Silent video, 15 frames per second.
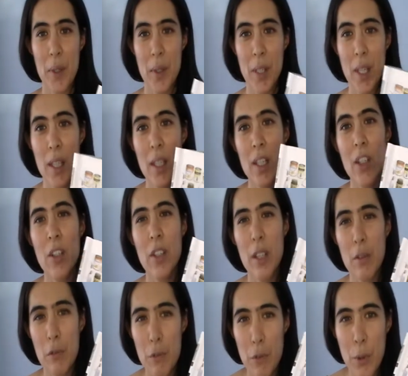Okay, they call
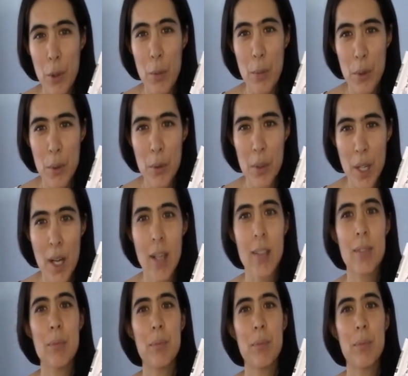that formula.